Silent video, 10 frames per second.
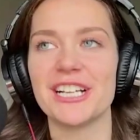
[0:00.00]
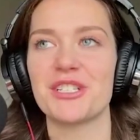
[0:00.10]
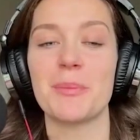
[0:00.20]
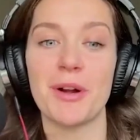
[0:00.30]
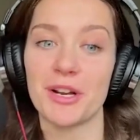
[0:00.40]

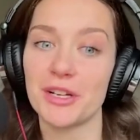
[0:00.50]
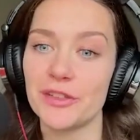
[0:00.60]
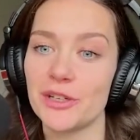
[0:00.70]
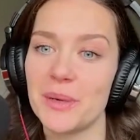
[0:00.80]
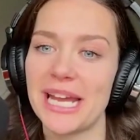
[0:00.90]
She's a part of
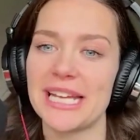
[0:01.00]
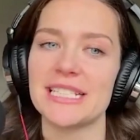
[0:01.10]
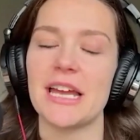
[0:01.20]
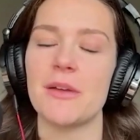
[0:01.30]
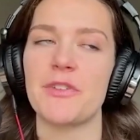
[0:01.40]
you.
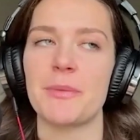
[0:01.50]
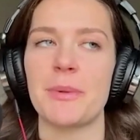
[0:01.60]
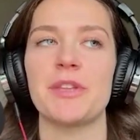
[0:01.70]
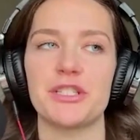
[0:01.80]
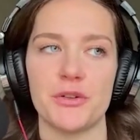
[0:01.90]
And for
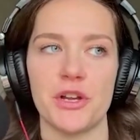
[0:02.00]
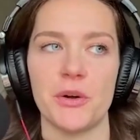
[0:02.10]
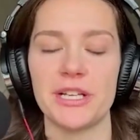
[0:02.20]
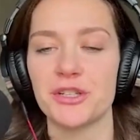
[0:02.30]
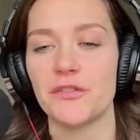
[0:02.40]
people that don't know,
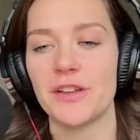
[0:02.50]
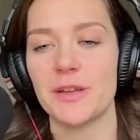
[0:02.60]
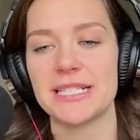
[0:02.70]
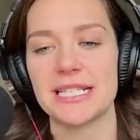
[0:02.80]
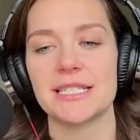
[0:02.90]
internal
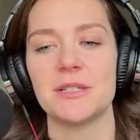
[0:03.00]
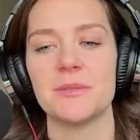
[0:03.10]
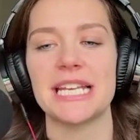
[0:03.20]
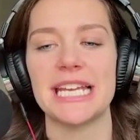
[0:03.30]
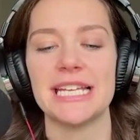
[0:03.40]
family
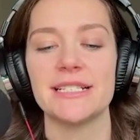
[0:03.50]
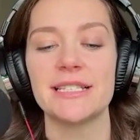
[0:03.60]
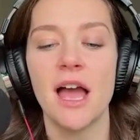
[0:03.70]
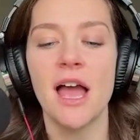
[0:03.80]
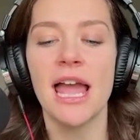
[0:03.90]
systems is
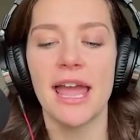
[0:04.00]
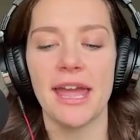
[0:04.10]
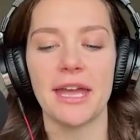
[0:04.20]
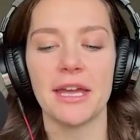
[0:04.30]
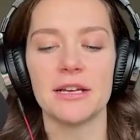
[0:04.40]

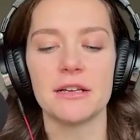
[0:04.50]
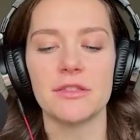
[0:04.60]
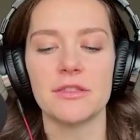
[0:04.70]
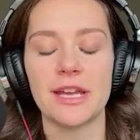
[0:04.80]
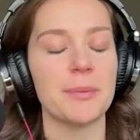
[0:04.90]
a
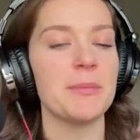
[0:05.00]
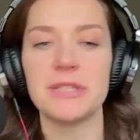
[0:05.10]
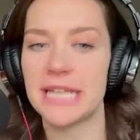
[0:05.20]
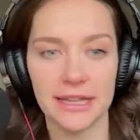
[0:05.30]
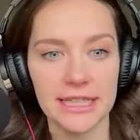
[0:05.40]
therapy
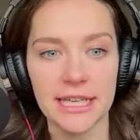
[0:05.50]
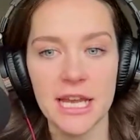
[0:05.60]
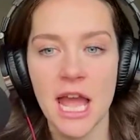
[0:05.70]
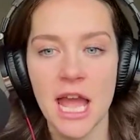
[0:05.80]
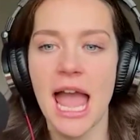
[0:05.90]

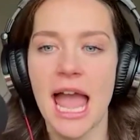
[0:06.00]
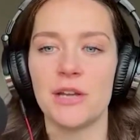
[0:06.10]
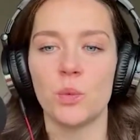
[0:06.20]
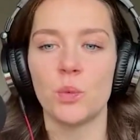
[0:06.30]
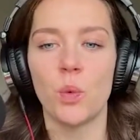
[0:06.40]
modality.
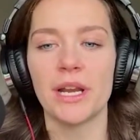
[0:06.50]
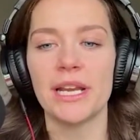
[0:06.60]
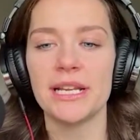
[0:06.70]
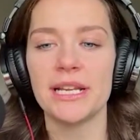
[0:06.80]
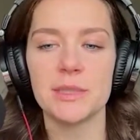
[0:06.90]
And what
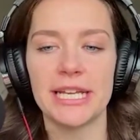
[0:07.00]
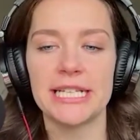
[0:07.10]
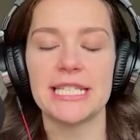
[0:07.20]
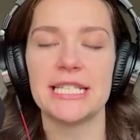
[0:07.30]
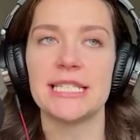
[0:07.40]
it
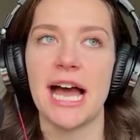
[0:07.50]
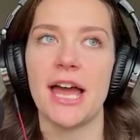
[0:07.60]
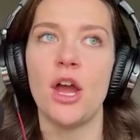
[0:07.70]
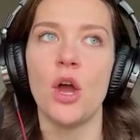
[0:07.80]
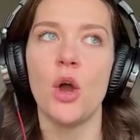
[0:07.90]
explains is
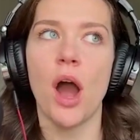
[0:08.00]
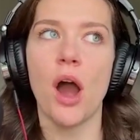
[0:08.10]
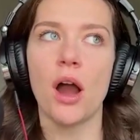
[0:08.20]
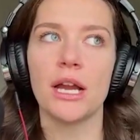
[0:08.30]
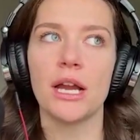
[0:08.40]
that
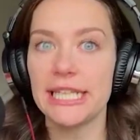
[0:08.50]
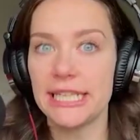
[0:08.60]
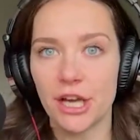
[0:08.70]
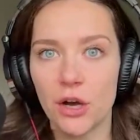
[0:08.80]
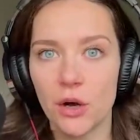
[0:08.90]
our
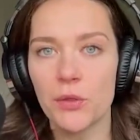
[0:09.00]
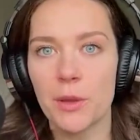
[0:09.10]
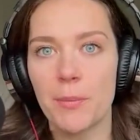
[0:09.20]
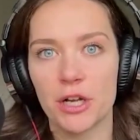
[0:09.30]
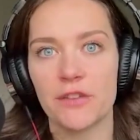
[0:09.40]
ego,
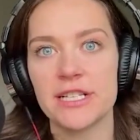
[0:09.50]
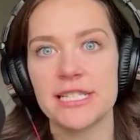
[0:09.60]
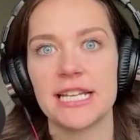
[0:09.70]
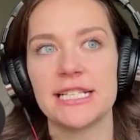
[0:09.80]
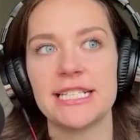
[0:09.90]
the part of us
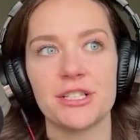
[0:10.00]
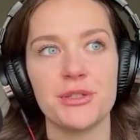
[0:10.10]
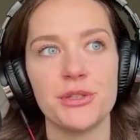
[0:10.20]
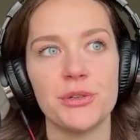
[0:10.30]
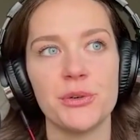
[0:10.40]
that is here
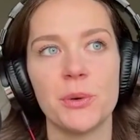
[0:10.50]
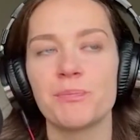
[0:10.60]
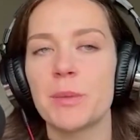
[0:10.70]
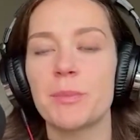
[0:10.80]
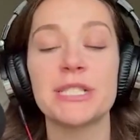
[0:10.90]
to
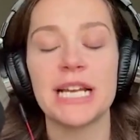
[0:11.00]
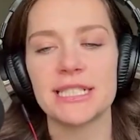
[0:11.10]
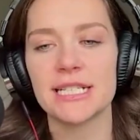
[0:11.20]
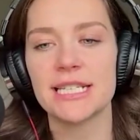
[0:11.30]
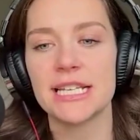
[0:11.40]

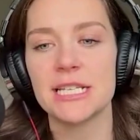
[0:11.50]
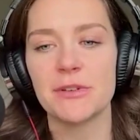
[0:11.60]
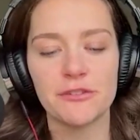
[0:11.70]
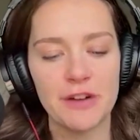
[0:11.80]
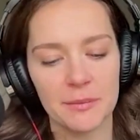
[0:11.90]
protect us, has
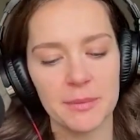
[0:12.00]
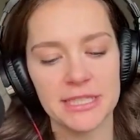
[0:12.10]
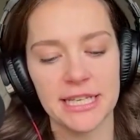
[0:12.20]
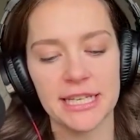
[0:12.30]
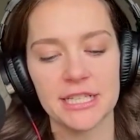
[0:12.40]
been
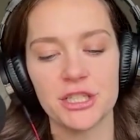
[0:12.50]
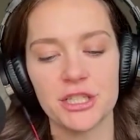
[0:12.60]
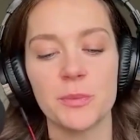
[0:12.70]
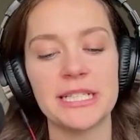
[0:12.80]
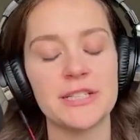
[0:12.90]
fragmented into
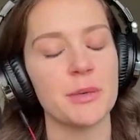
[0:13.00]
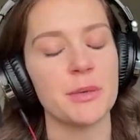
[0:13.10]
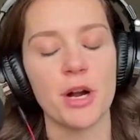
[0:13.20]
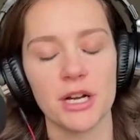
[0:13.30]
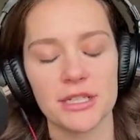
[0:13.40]
so many
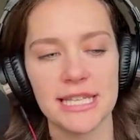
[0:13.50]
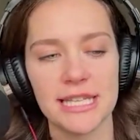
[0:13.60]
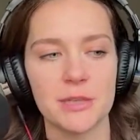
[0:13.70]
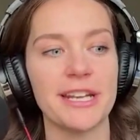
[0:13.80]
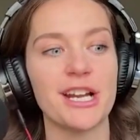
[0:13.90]
different parts.
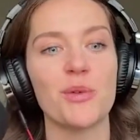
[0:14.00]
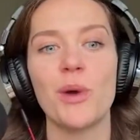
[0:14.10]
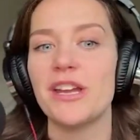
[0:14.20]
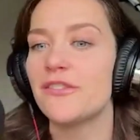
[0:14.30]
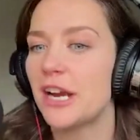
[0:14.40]
And depending on
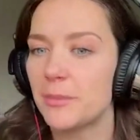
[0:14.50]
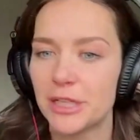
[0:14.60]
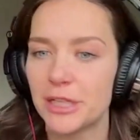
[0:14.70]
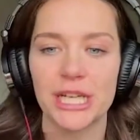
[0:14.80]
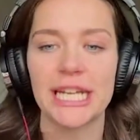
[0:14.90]
what
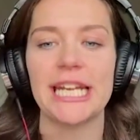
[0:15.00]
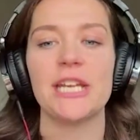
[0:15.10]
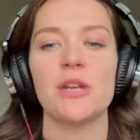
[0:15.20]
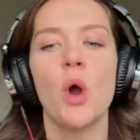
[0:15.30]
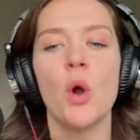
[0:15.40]
environment you're
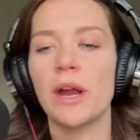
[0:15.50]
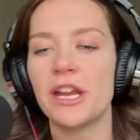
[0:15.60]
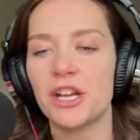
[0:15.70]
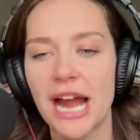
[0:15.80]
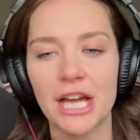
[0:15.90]
in, where
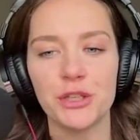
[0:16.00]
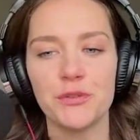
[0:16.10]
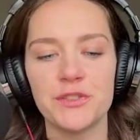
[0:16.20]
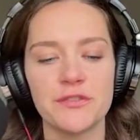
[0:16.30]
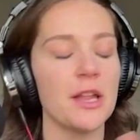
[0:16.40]
you're at,
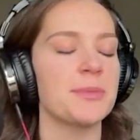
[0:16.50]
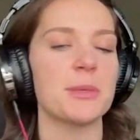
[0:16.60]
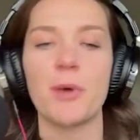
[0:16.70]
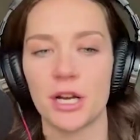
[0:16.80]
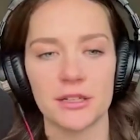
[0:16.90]
you've developed a
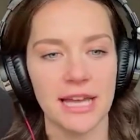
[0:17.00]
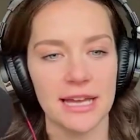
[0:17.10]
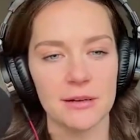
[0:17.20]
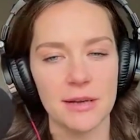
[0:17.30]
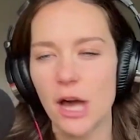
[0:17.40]
part
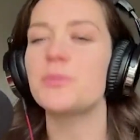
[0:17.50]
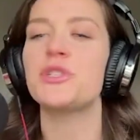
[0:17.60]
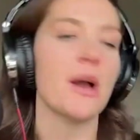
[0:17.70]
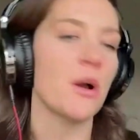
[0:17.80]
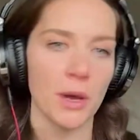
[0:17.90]
that helped
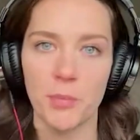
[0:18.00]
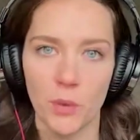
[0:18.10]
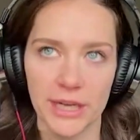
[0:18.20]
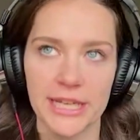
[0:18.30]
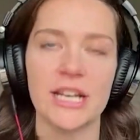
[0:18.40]
you at one
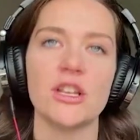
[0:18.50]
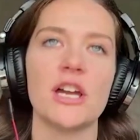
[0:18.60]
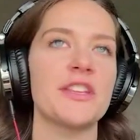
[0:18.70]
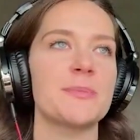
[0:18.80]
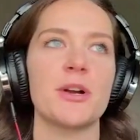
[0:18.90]
point. And a
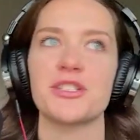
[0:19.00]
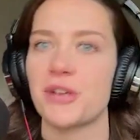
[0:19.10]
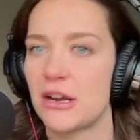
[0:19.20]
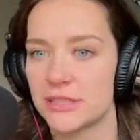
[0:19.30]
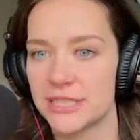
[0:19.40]
lot of these parts
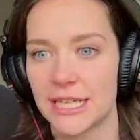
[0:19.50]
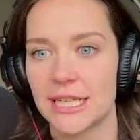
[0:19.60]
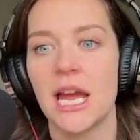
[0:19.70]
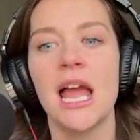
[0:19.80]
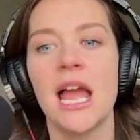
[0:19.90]
are
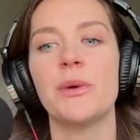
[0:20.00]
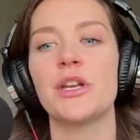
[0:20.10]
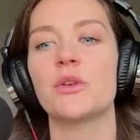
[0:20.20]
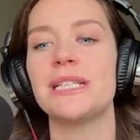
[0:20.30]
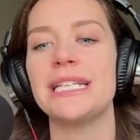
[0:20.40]
outdated and
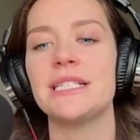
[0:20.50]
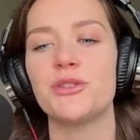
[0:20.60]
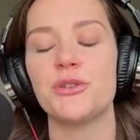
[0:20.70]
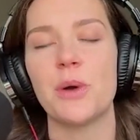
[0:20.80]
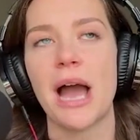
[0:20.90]
we don't need
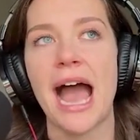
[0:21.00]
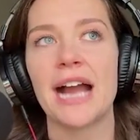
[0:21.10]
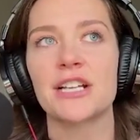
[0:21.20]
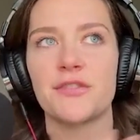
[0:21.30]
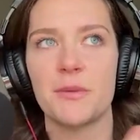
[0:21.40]
to
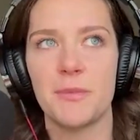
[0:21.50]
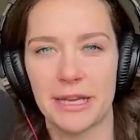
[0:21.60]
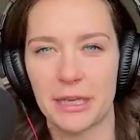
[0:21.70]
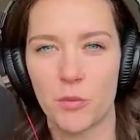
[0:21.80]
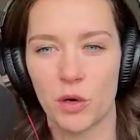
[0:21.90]
act from them
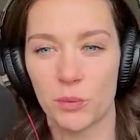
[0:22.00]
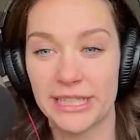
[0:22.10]
anymore.